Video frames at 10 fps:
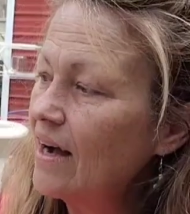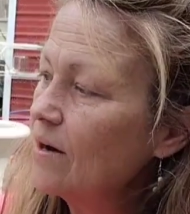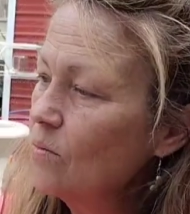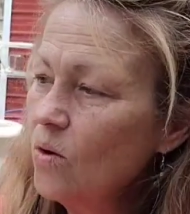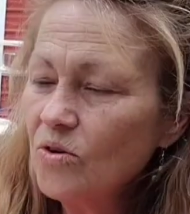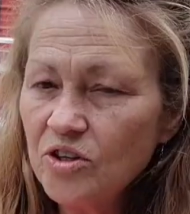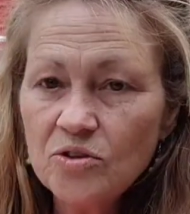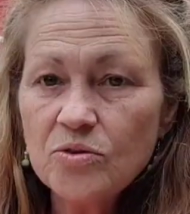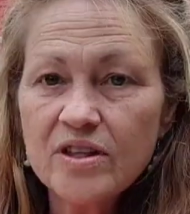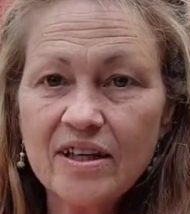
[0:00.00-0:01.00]
I, won't
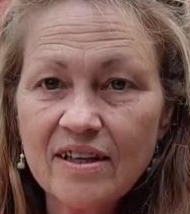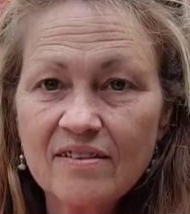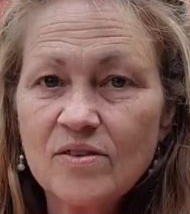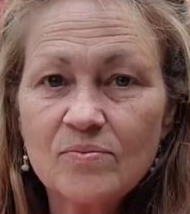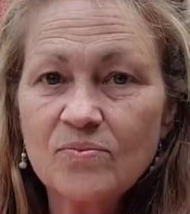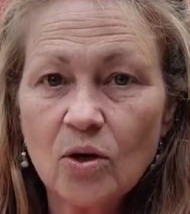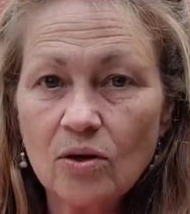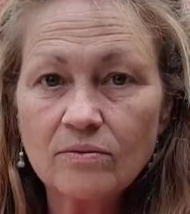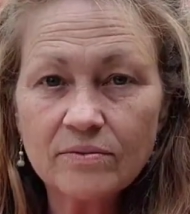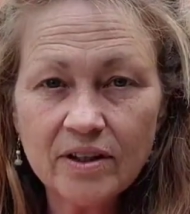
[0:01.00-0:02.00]
use any of them
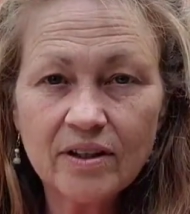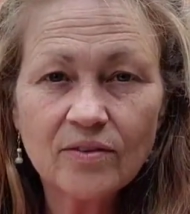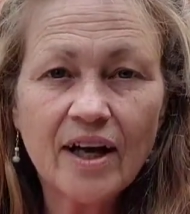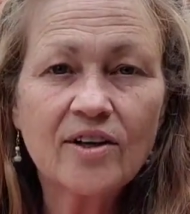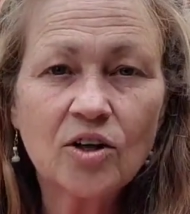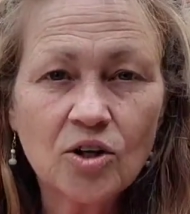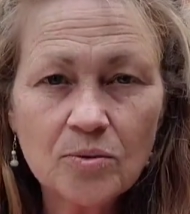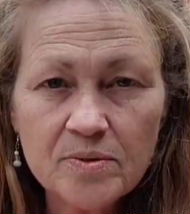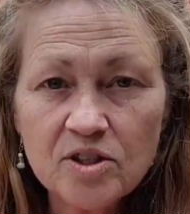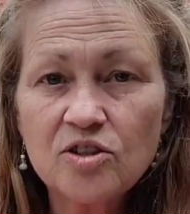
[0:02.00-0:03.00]
for, you know, like
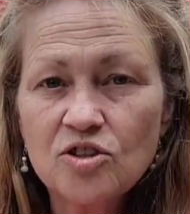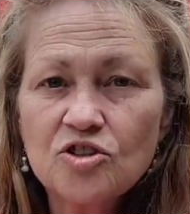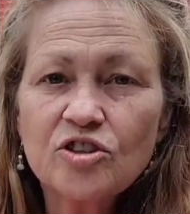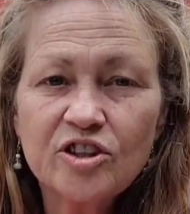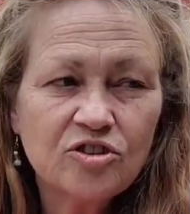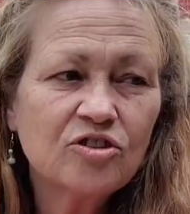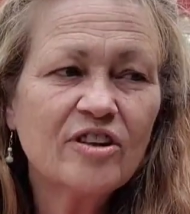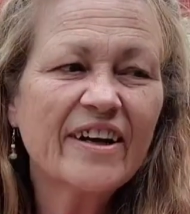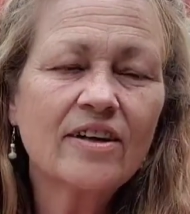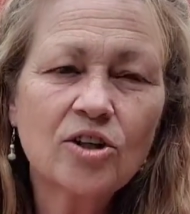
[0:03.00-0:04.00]
herbs. Usually you do
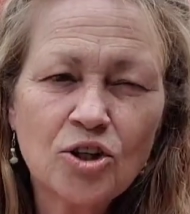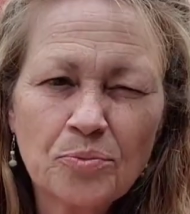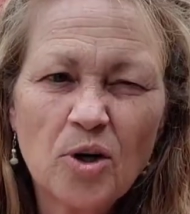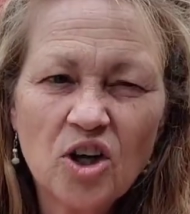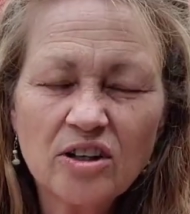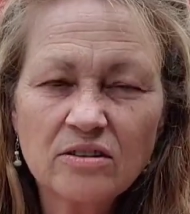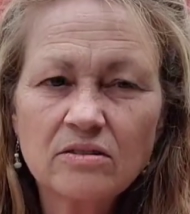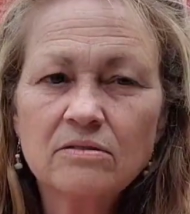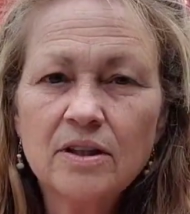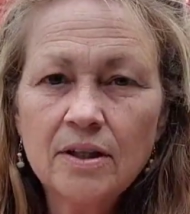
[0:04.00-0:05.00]
like a herb
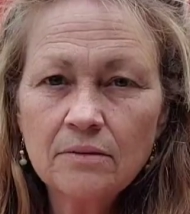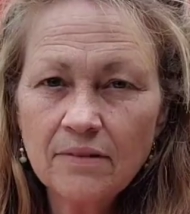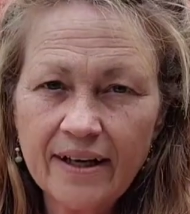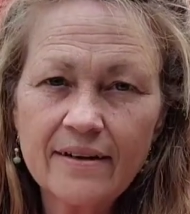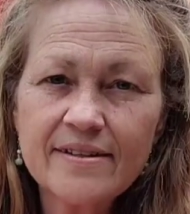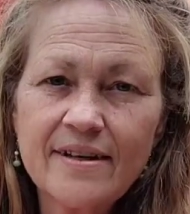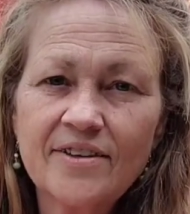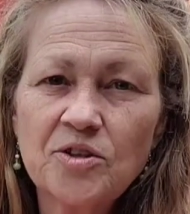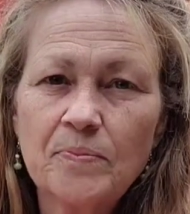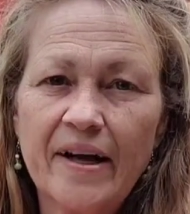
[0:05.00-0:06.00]
garden right
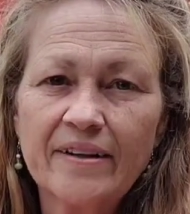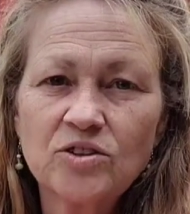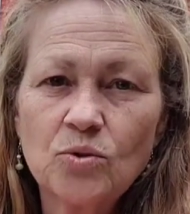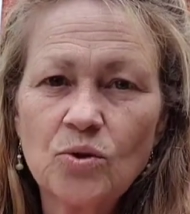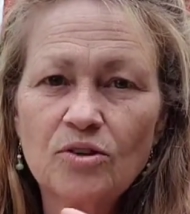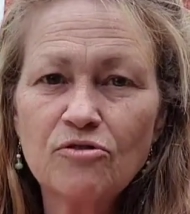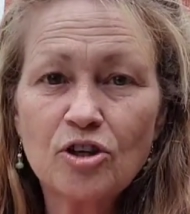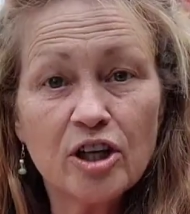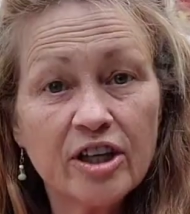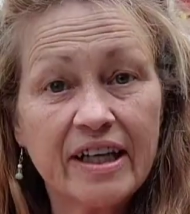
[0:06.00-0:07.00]
outside your back door
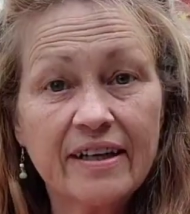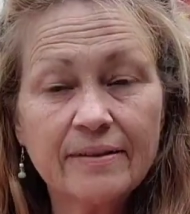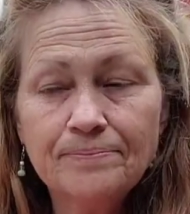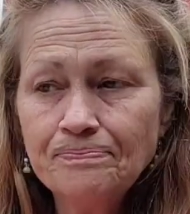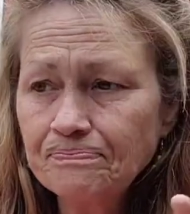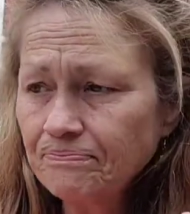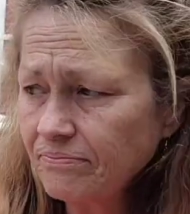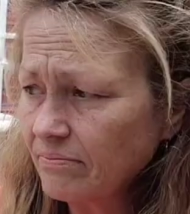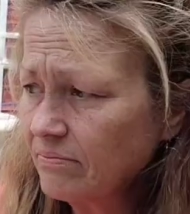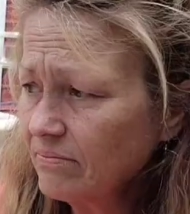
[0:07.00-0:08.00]
for cooking.
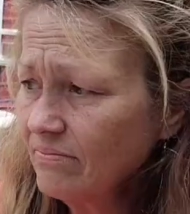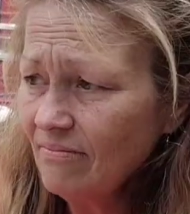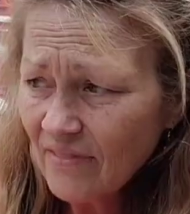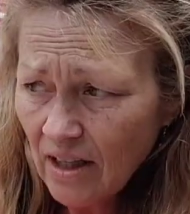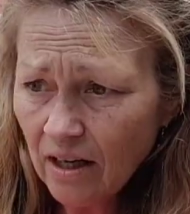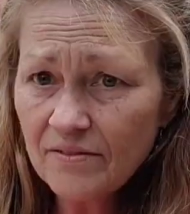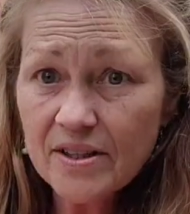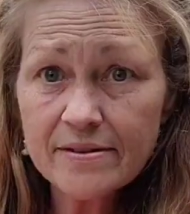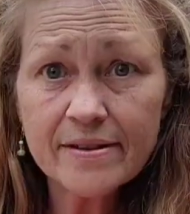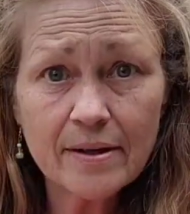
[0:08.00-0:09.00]

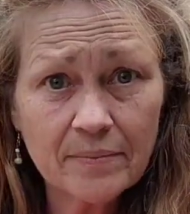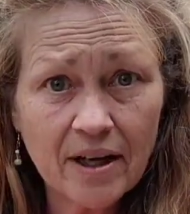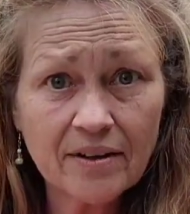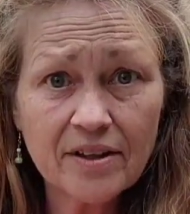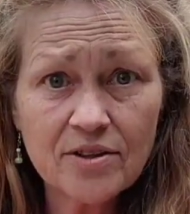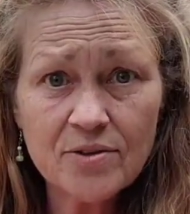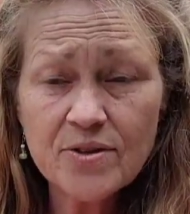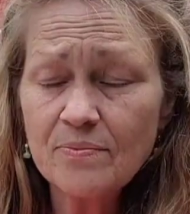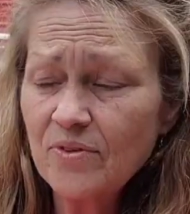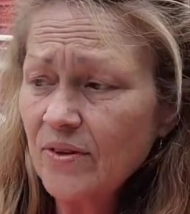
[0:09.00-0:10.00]
Obviously, I'm not going to use
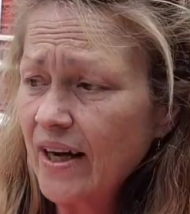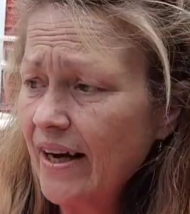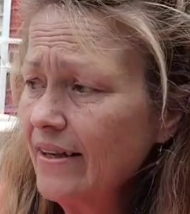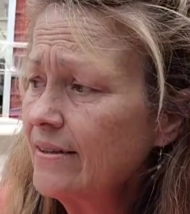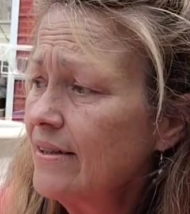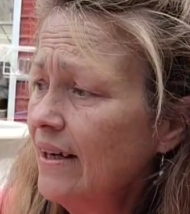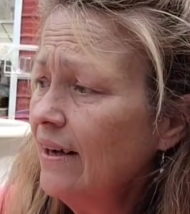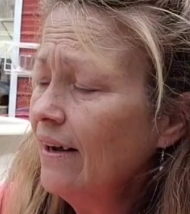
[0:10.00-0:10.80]
them for that.